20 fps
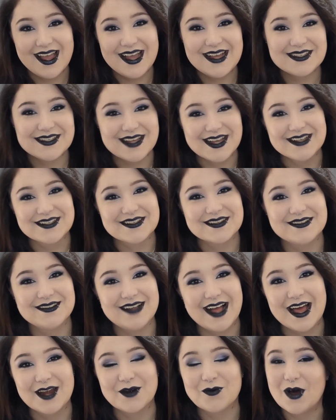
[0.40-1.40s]
Hey, it's
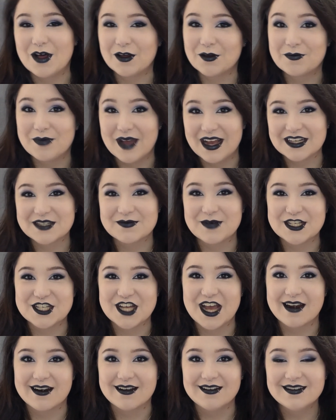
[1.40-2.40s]
Hazel and welcome back to my
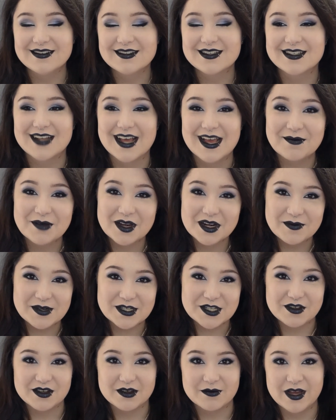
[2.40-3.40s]
channel. Today I'm going to
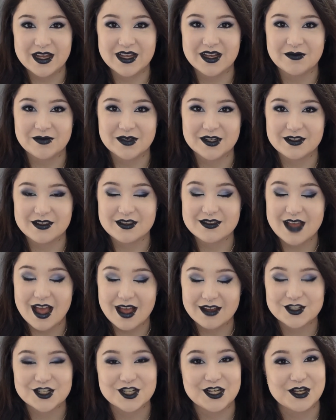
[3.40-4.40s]
be doing a makeup look that's
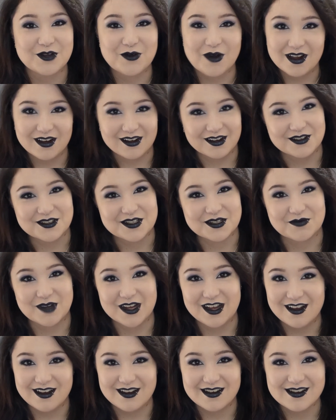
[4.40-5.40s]
actually quite close to
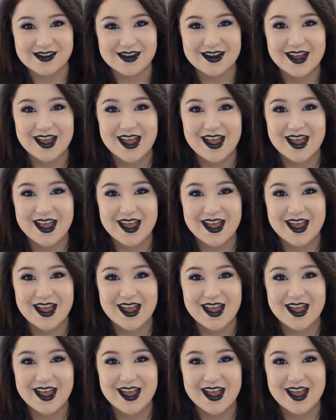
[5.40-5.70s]
my heart.